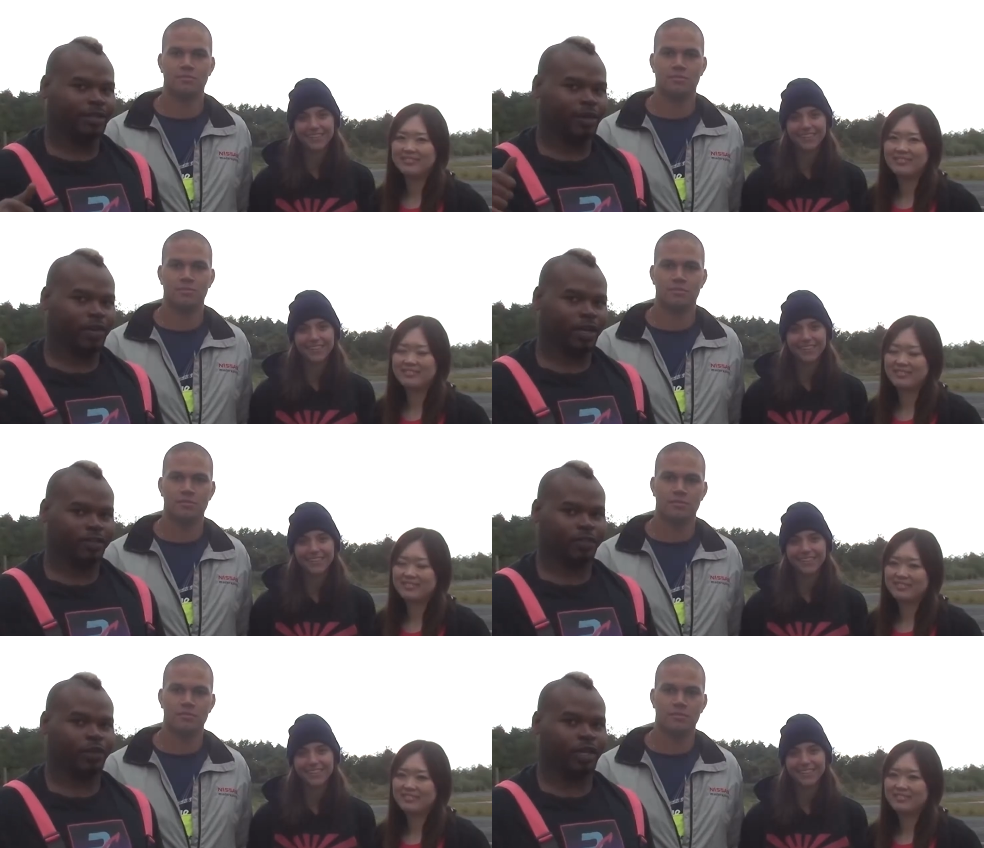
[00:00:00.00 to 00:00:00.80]
Speaker 1: Thank you guys
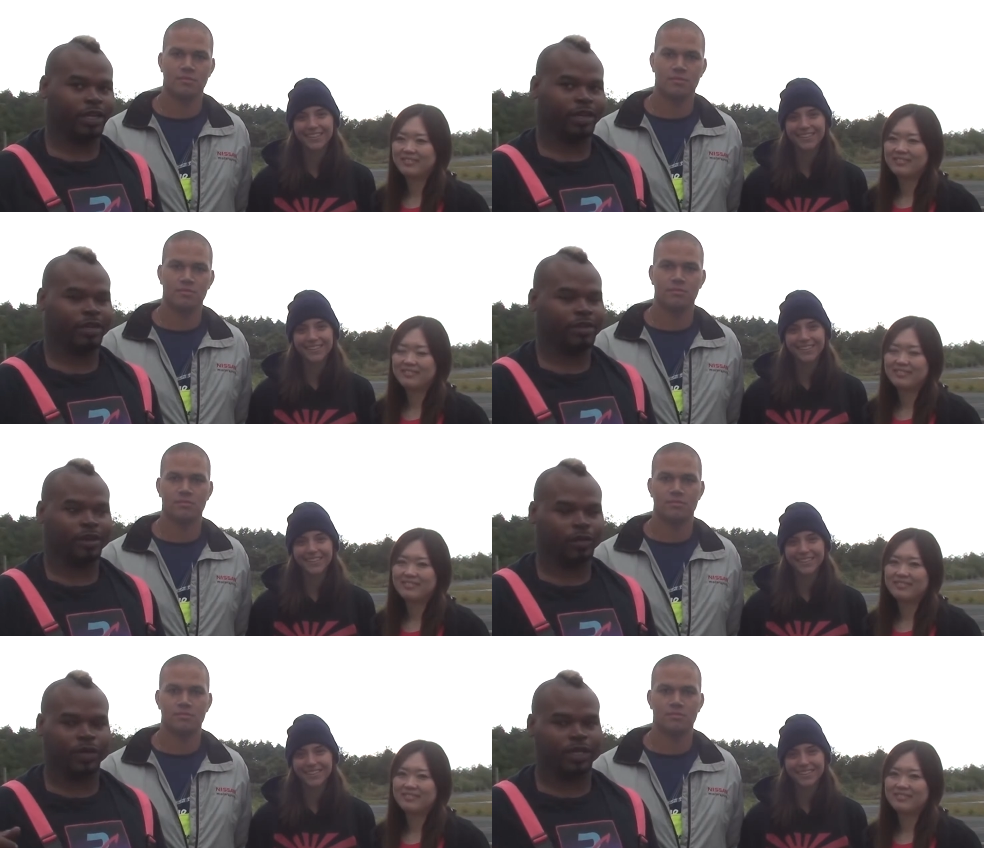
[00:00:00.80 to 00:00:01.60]
for tuning in.
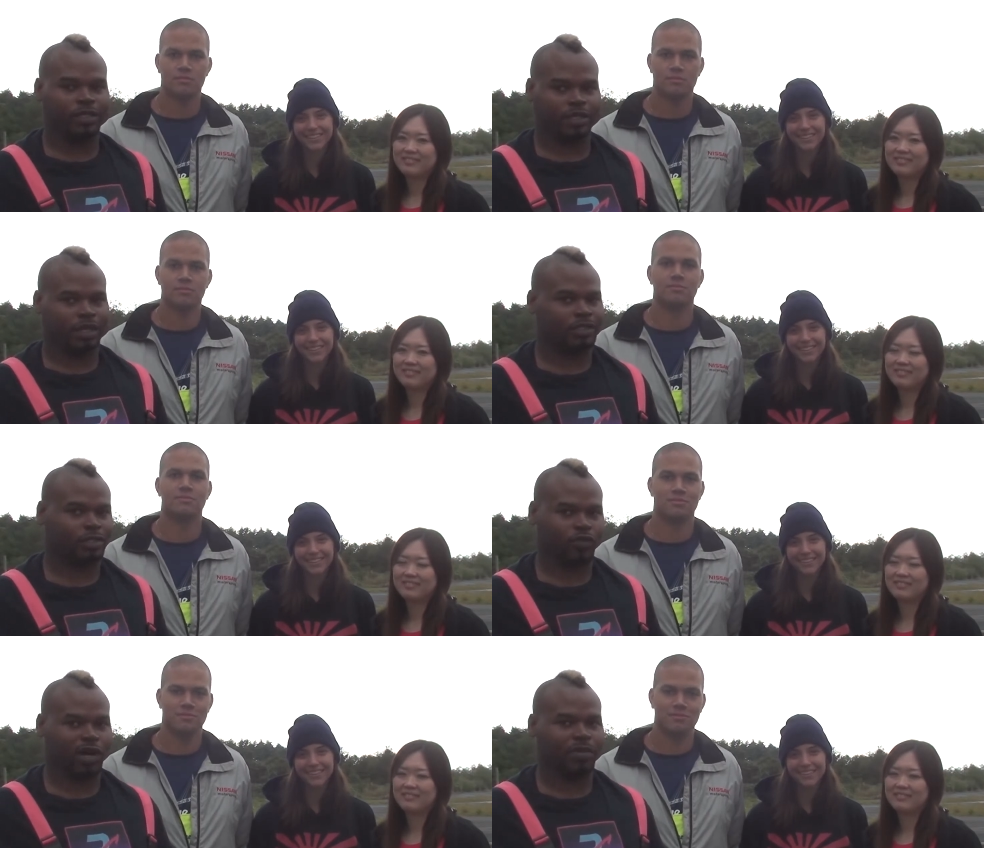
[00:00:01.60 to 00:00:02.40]
Always
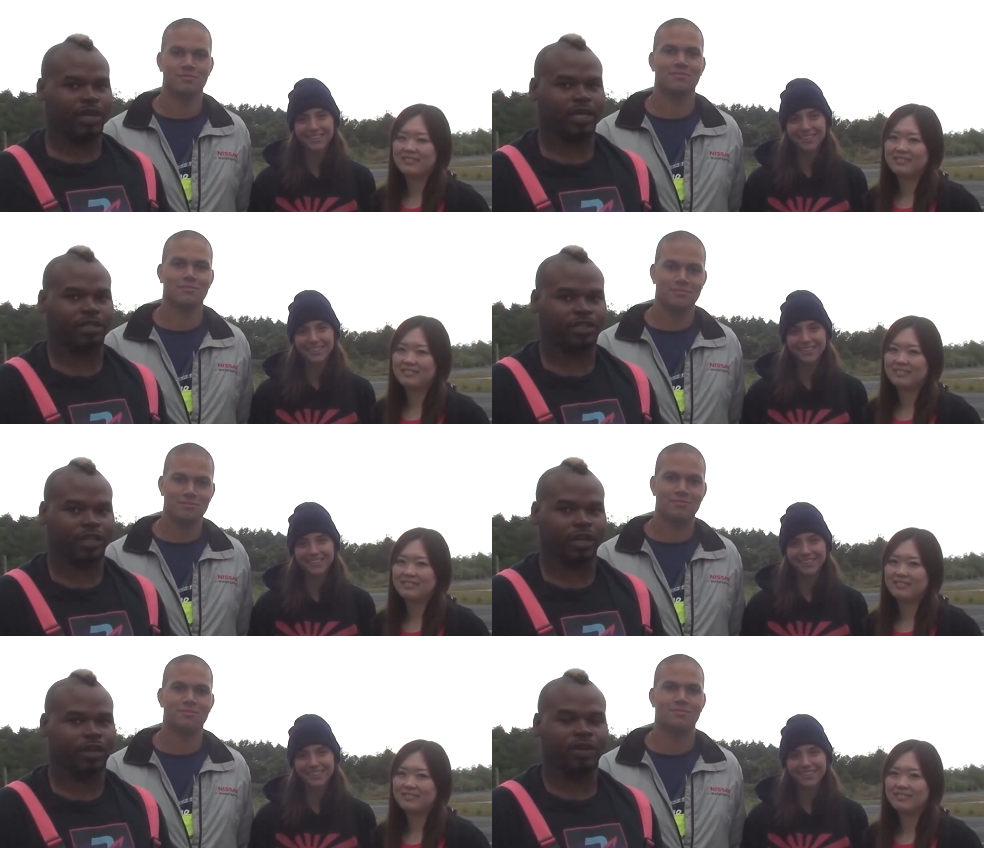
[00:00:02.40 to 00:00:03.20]
subscribe and like and
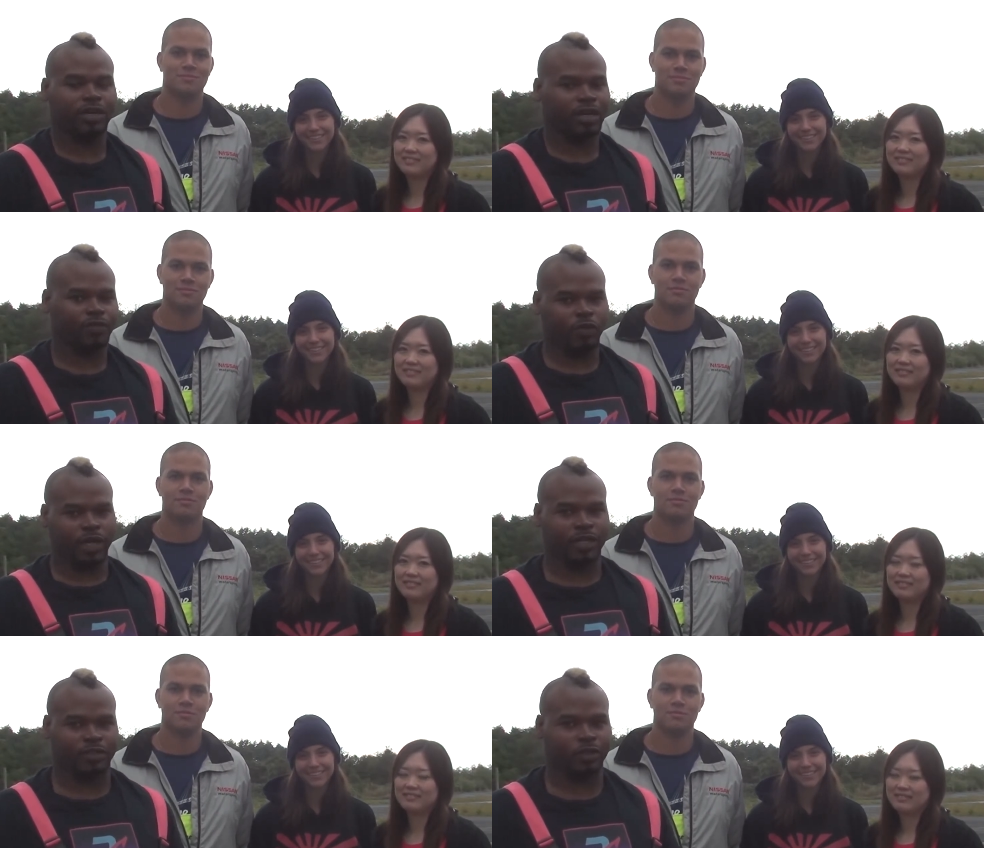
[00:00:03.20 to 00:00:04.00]
share if you would
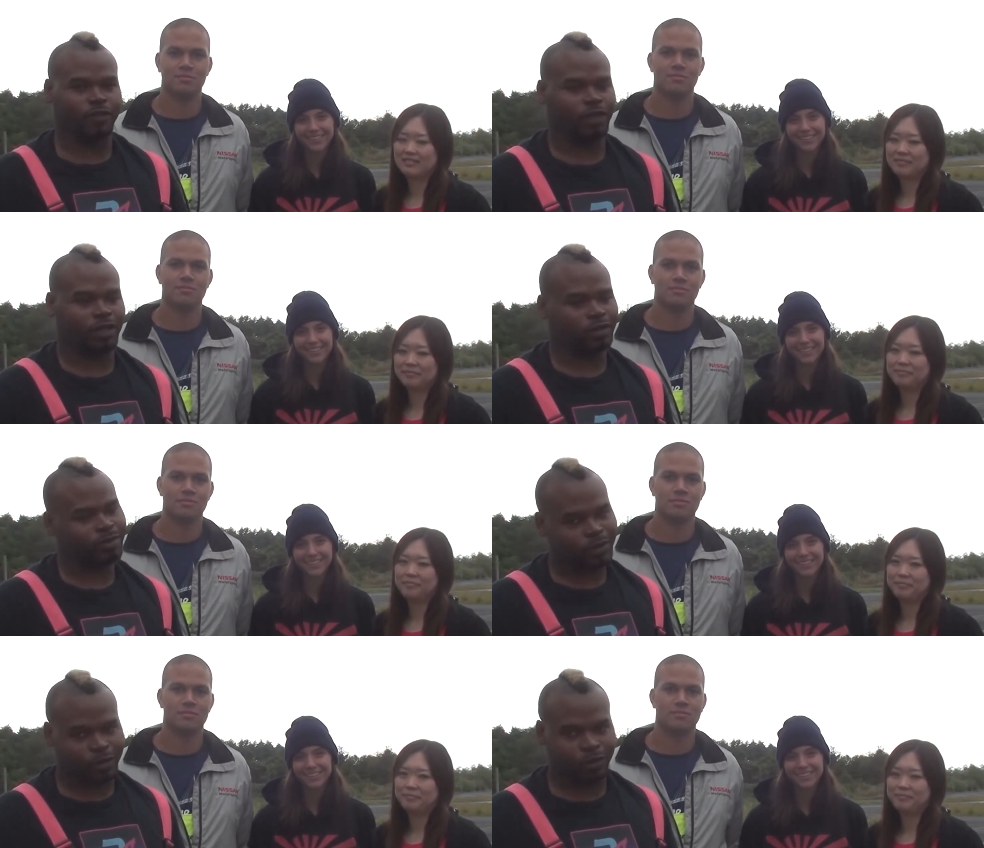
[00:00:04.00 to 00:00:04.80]
like to. If you don't,
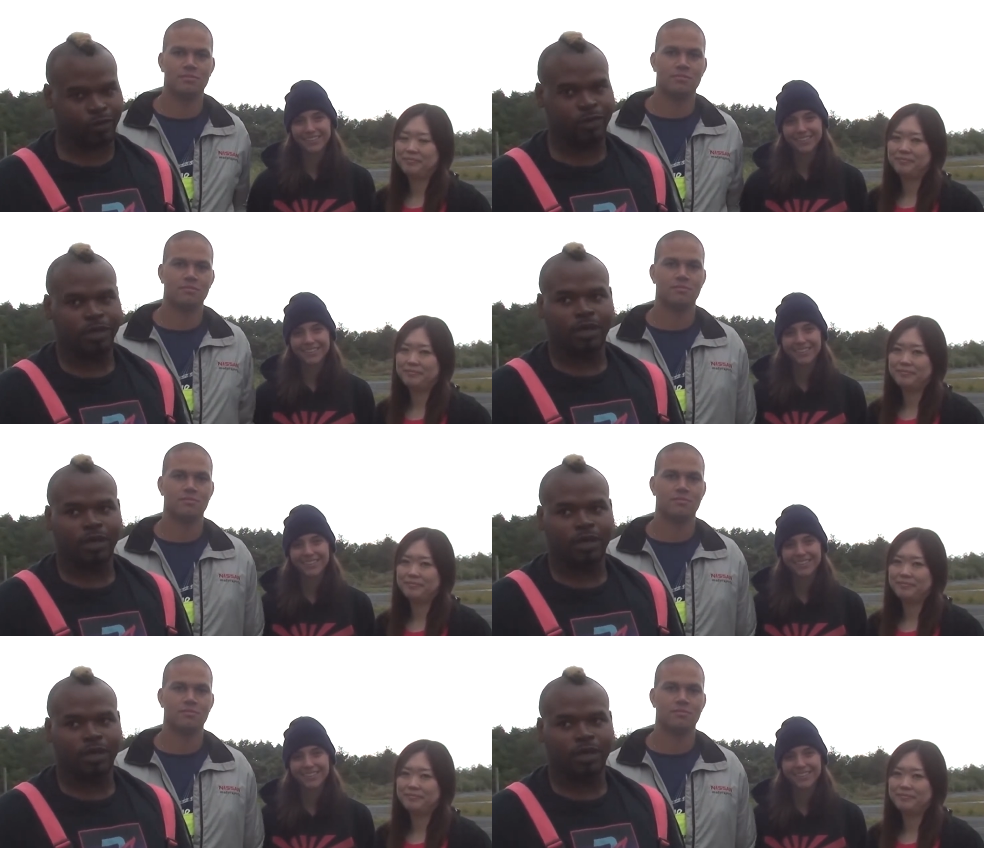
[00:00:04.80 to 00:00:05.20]
cool.